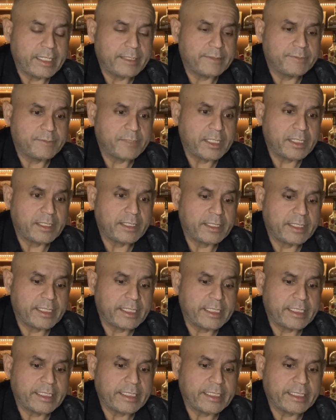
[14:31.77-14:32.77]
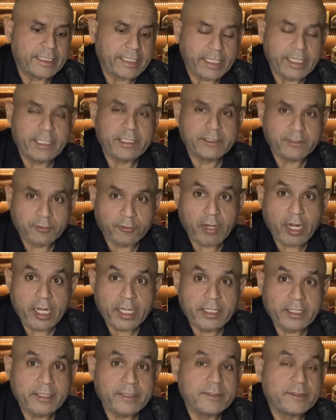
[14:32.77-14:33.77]
it air
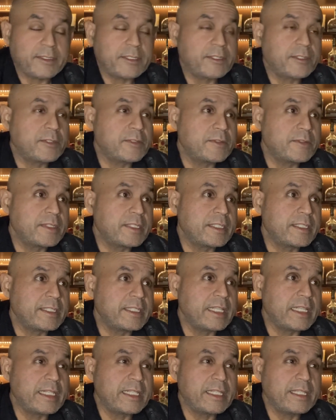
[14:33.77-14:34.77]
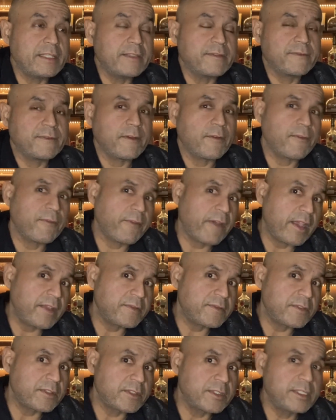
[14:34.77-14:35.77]
dry the leaf
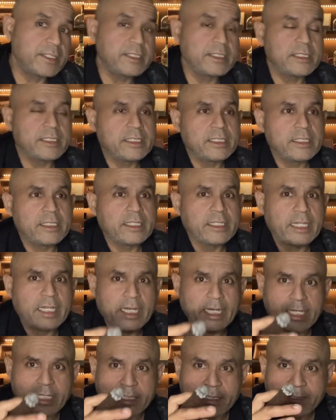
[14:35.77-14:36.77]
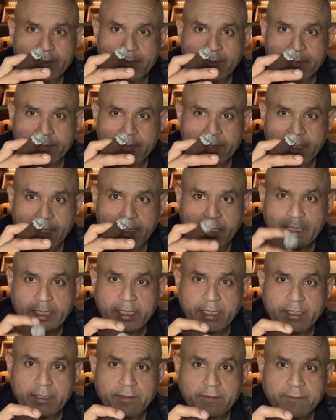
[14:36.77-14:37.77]
faster, and the
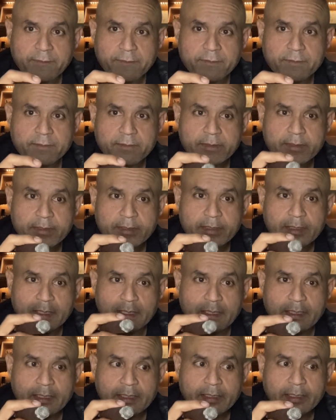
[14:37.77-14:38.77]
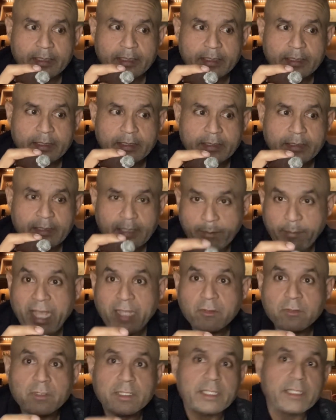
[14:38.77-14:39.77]
leaf, the
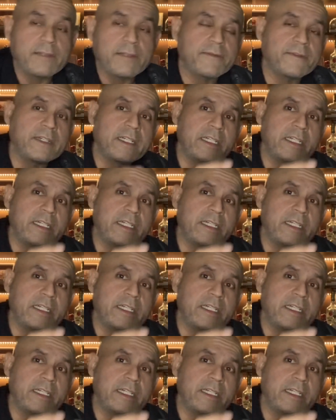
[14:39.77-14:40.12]
tobacco leaf,